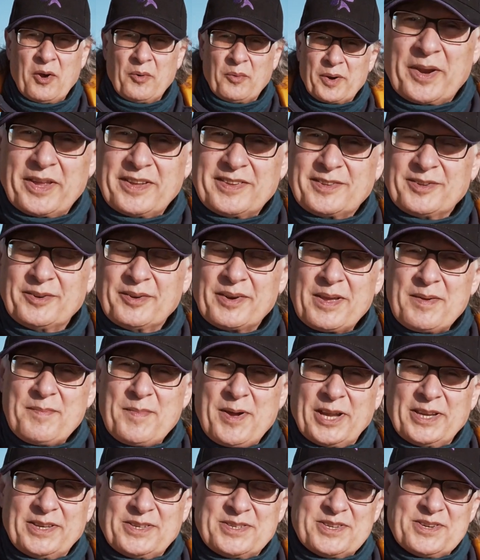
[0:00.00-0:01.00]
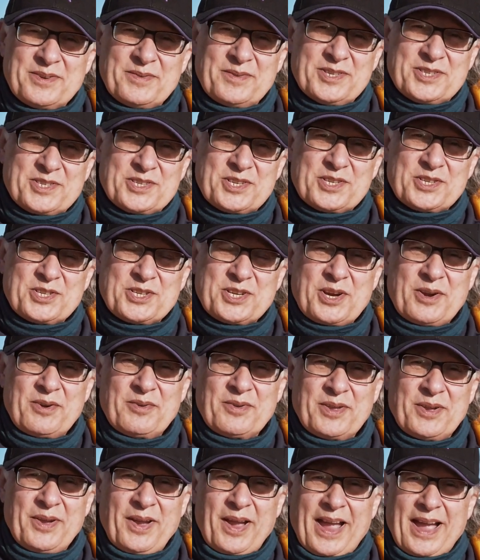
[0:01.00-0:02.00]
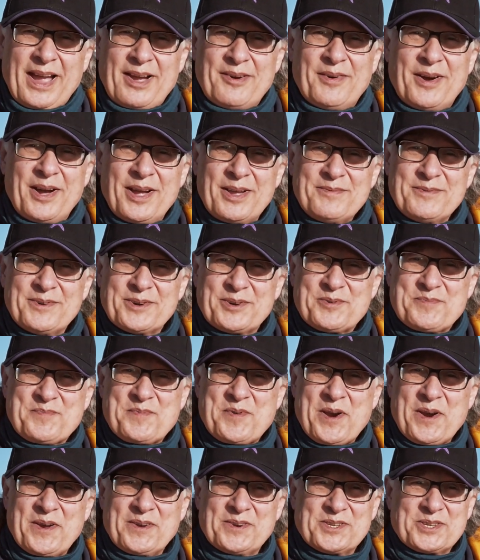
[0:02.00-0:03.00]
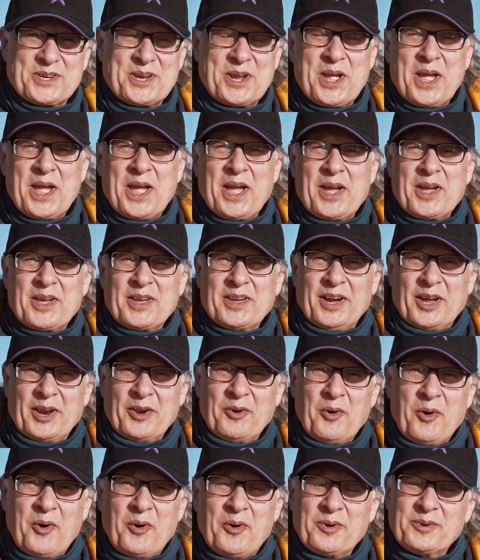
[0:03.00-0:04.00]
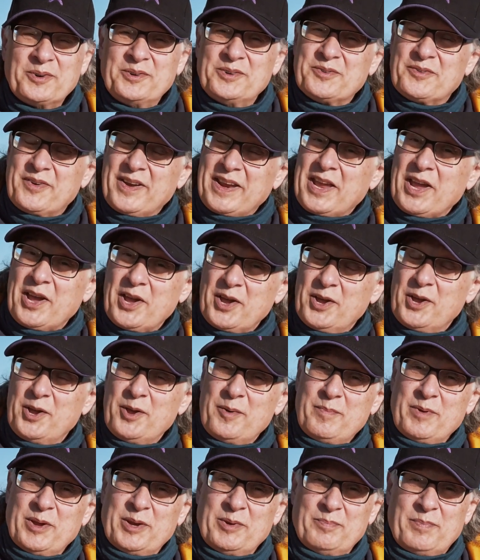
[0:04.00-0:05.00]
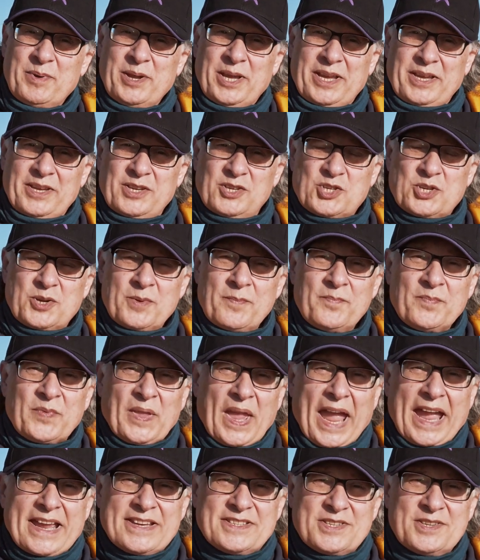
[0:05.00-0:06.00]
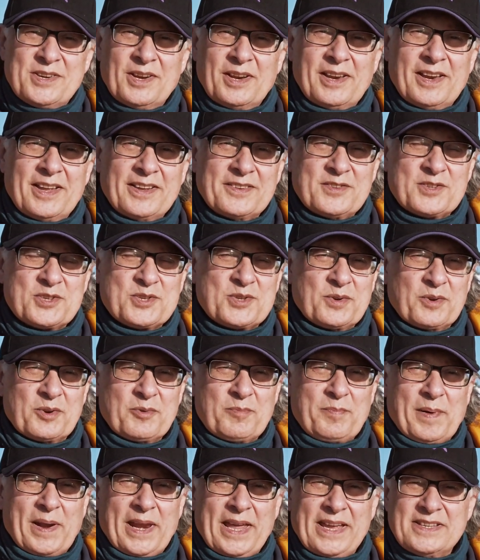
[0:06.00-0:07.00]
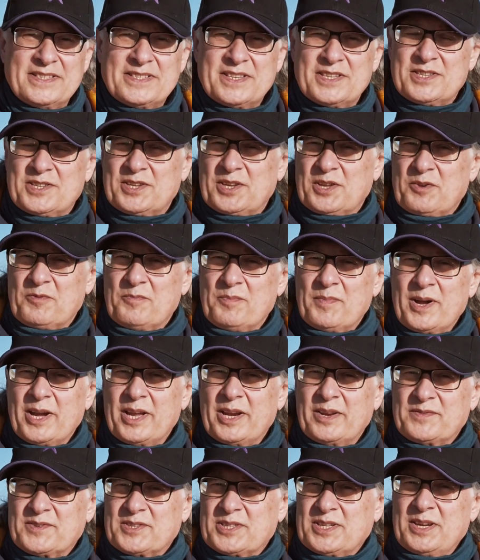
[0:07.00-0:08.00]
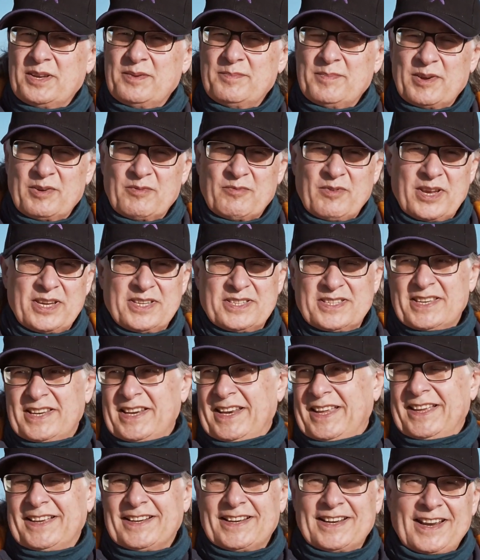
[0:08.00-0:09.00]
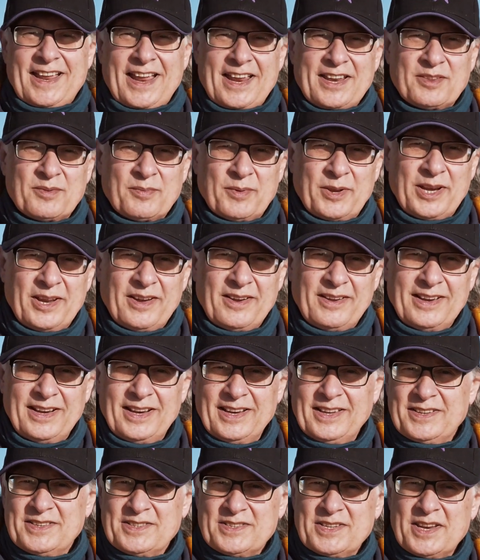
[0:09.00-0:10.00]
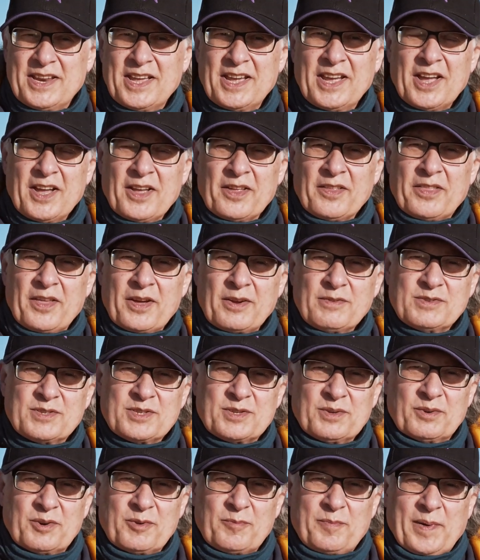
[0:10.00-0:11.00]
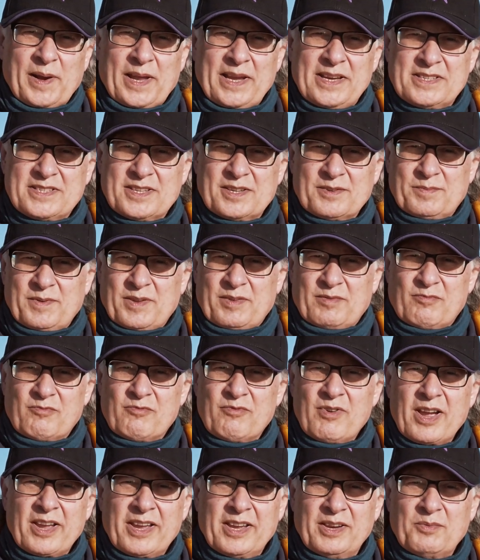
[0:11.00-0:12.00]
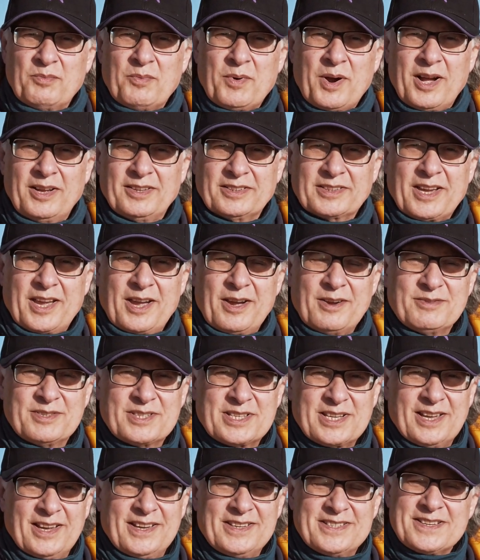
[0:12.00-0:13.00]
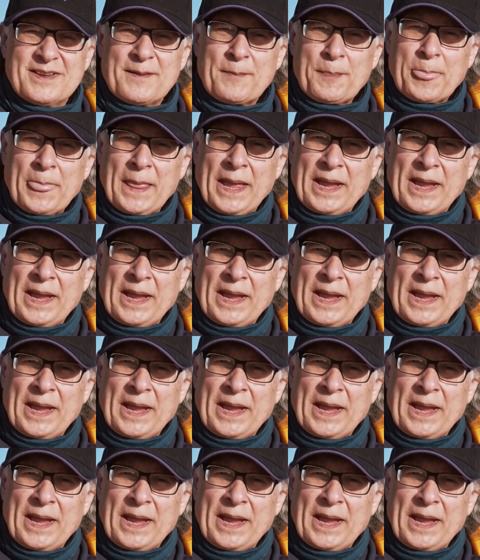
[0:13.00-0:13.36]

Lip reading: What I thought I might do is just show you how I would approach an ordinary urban beach. It's not like the sort of places that you might have seen me recently at Llandwyn Island and those sort of places with rugged wild coastlines.